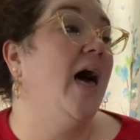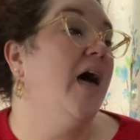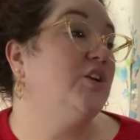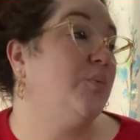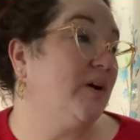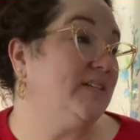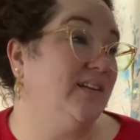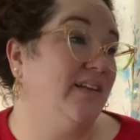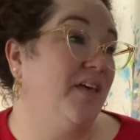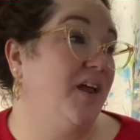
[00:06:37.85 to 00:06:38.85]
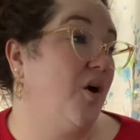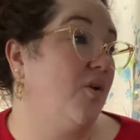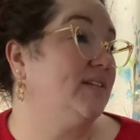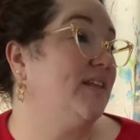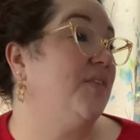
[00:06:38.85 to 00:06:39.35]
And presently they
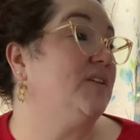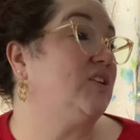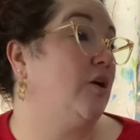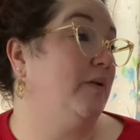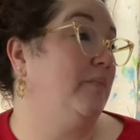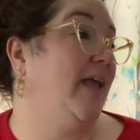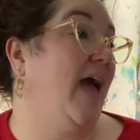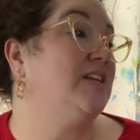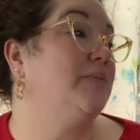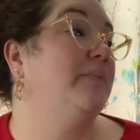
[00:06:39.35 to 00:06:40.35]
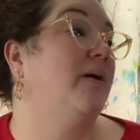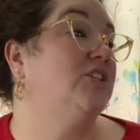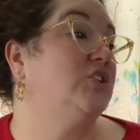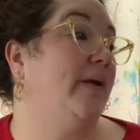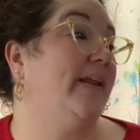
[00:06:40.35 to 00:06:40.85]
noticed that the sermon began to be
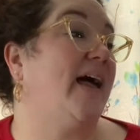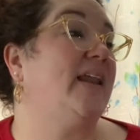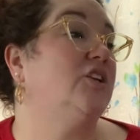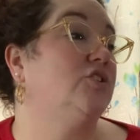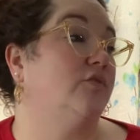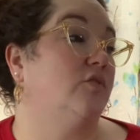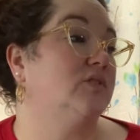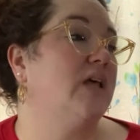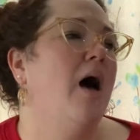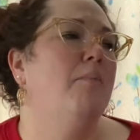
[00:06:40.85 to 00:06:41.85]
punctuated at intervals